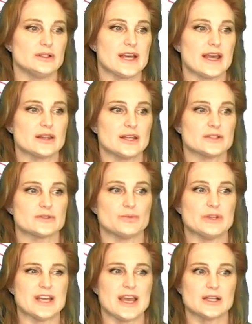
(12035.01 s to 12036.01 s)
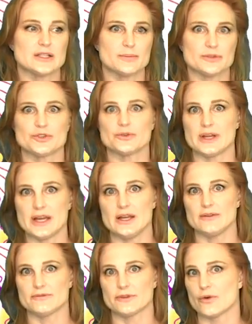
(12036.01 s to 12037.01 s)
take temperature and
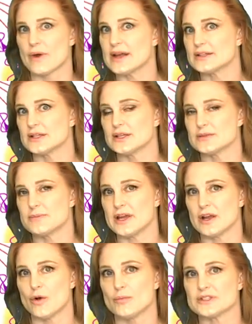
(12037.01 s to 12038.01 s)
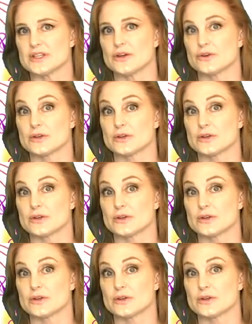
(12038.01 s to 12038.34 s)
heat for granted as being almost,